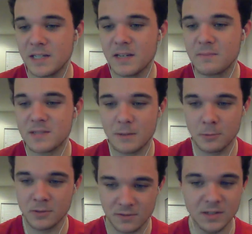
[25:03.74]
teams that
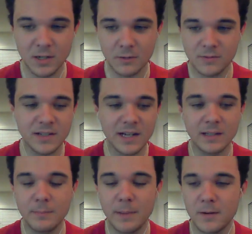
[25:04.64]
were
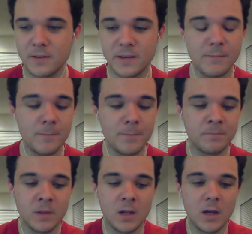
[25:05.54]
slightly better than them.
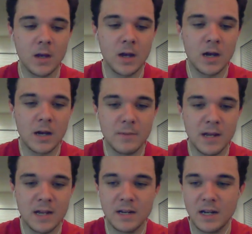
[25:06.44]

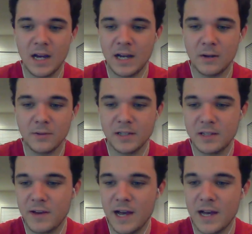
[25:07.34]
And I don't think
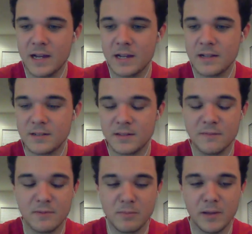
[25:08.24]

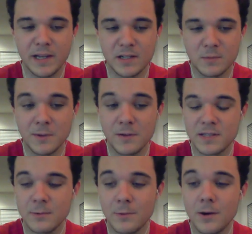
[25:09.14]
they've been playing as well as
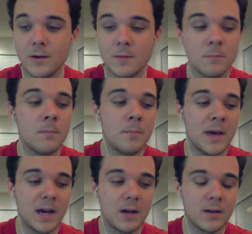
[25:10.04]
they were
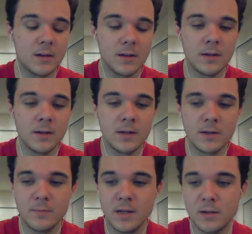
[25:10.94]
back
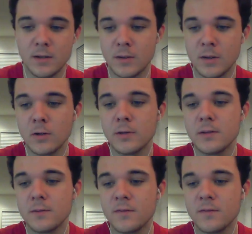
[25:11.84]
in
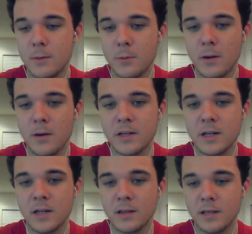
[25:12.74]
early February
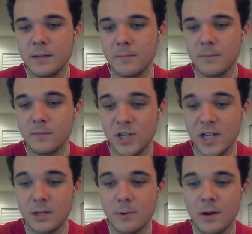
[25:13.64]
and late
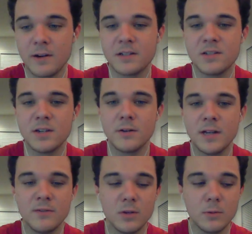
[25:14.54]
January. So
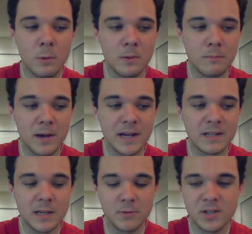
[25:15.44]
even though we won by
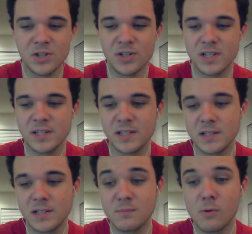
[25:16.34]
double digits, I think
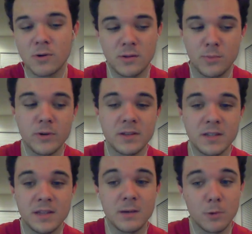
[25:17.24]
that's more to the point
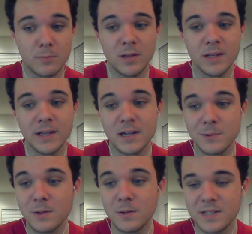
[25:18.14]
that they weren't playing as
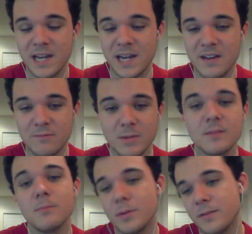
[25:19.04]
well as they have been.
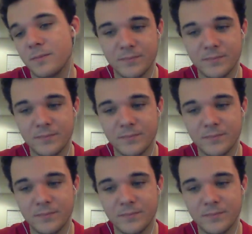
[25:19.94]
But